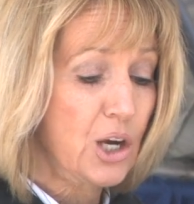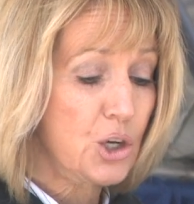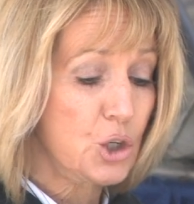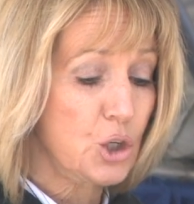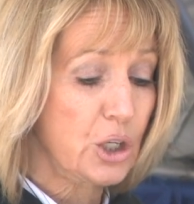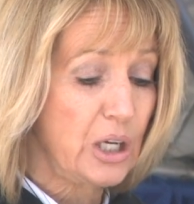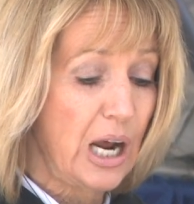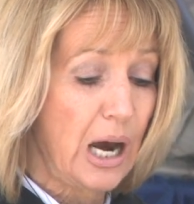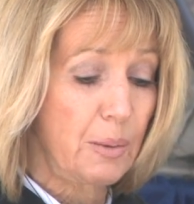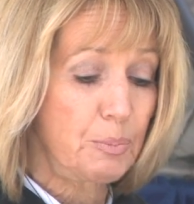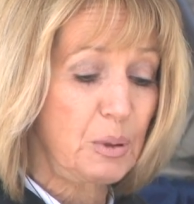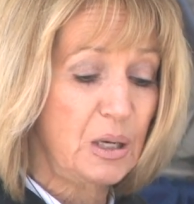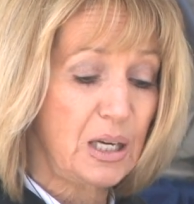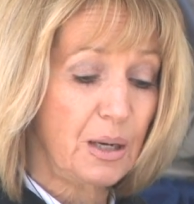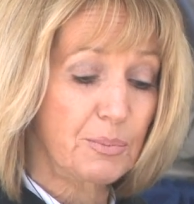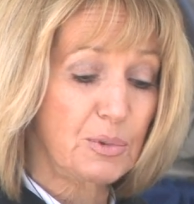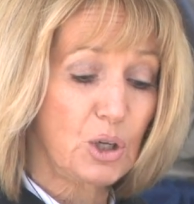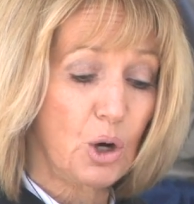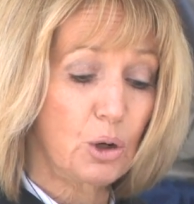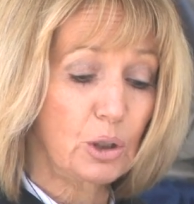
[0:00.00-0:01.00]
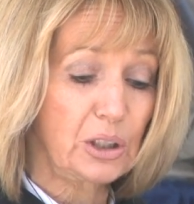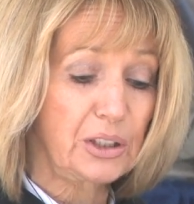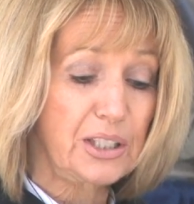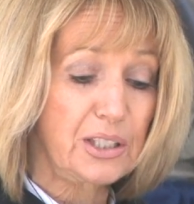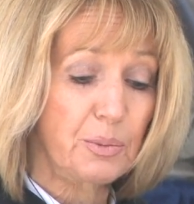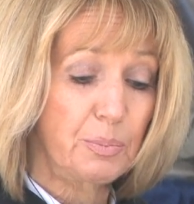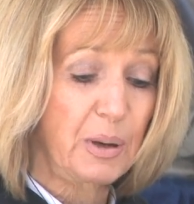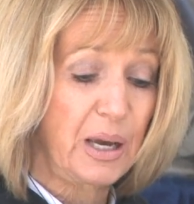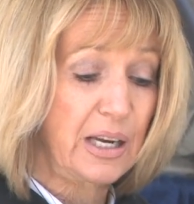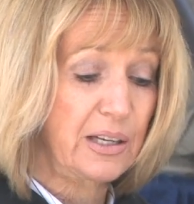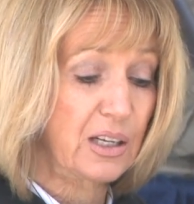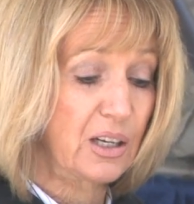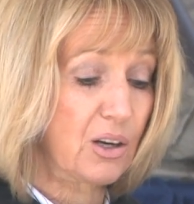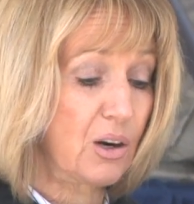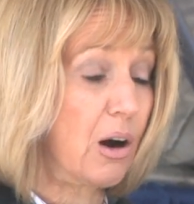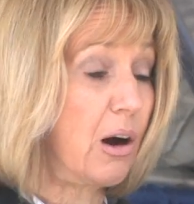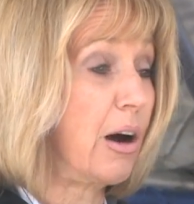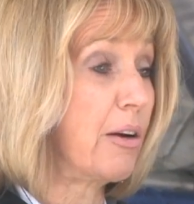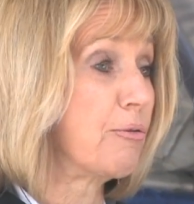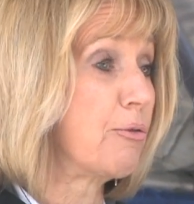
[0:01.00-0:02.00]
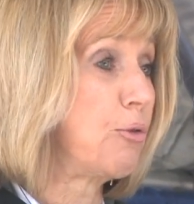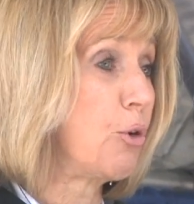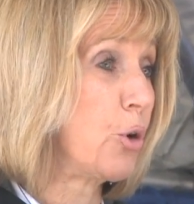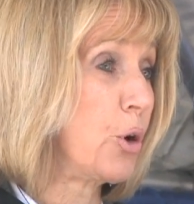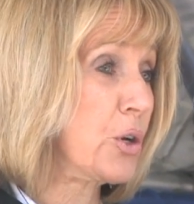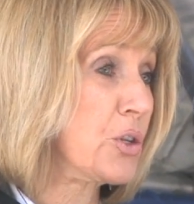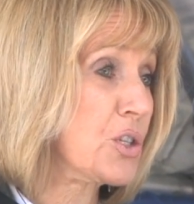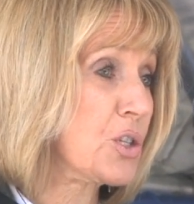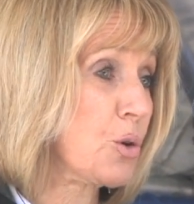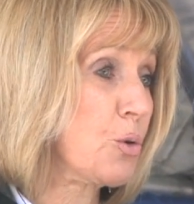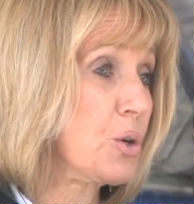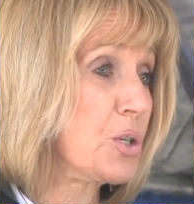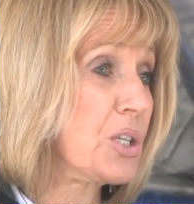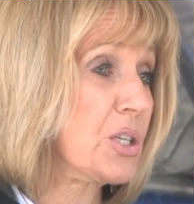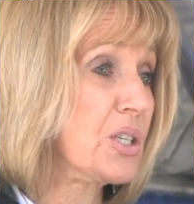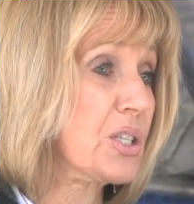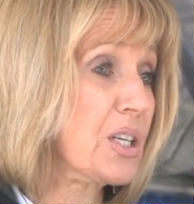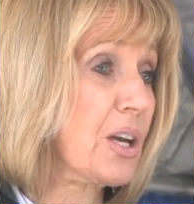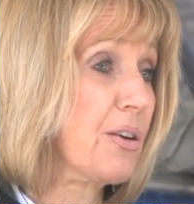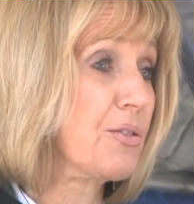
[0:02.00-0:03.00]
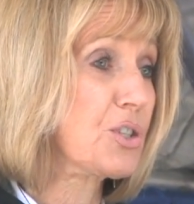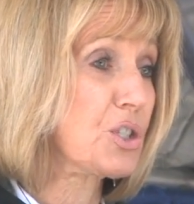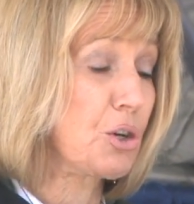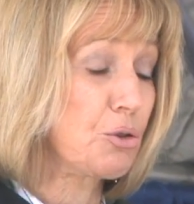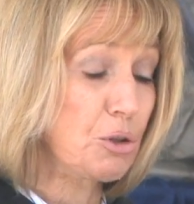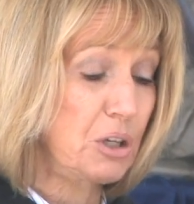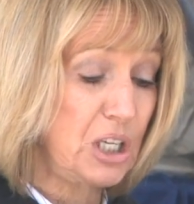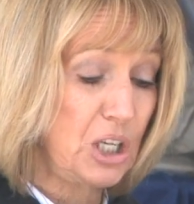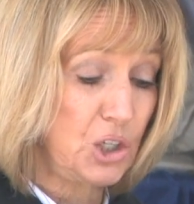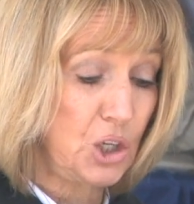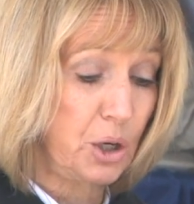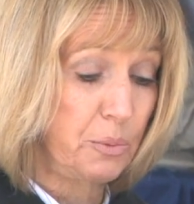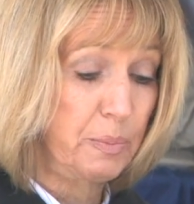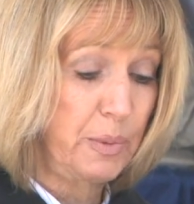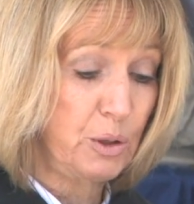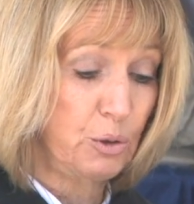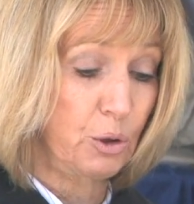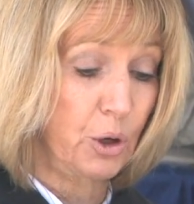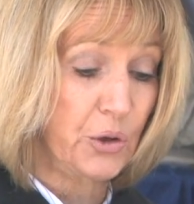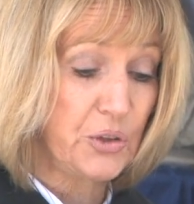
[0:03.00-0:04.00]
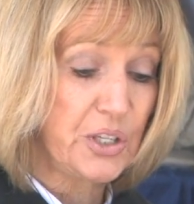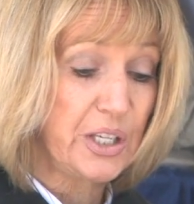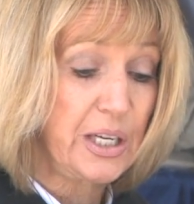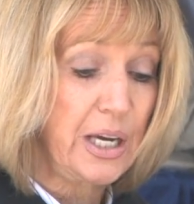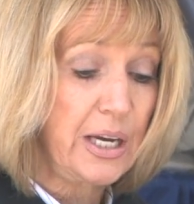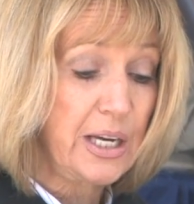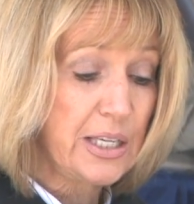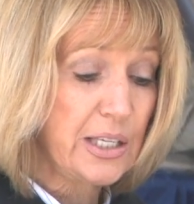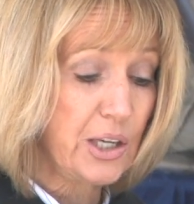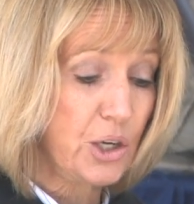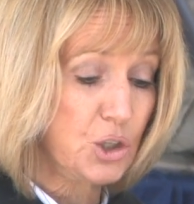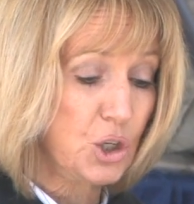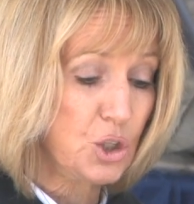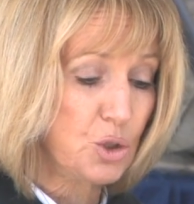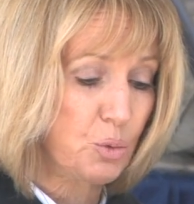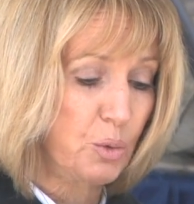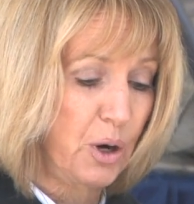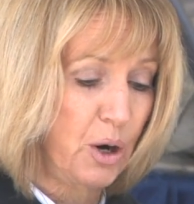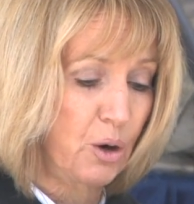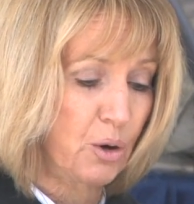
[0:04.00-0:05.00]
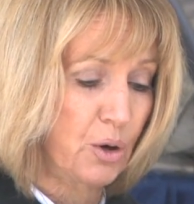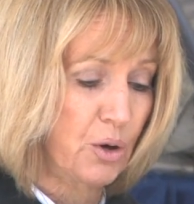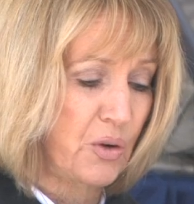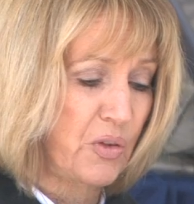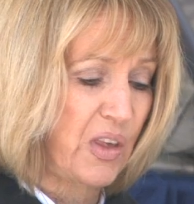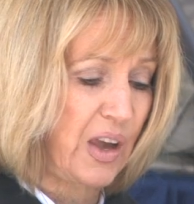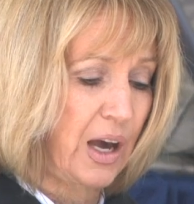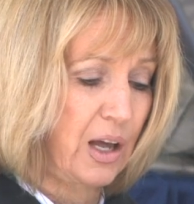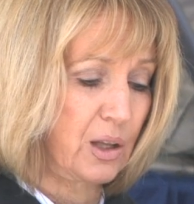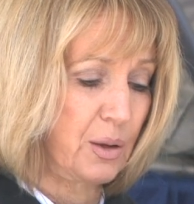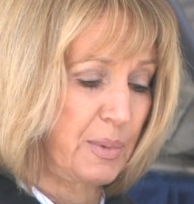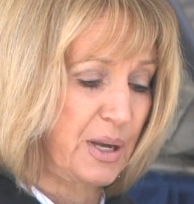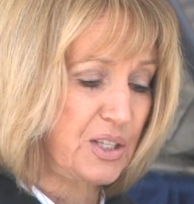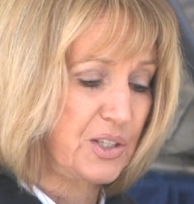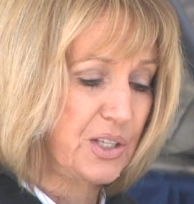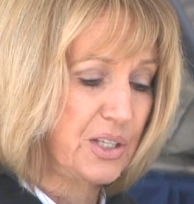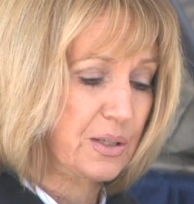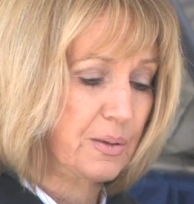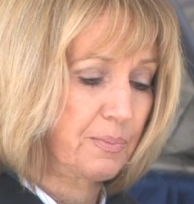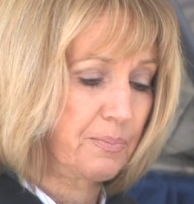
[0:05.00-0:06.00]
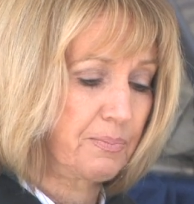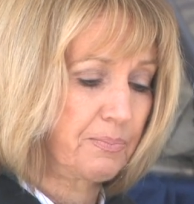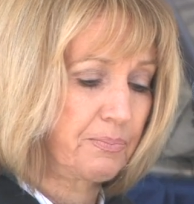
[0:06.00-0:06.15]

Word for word: should not become totally dependent on foreign sources of strategic minerals, such as rare earth elements.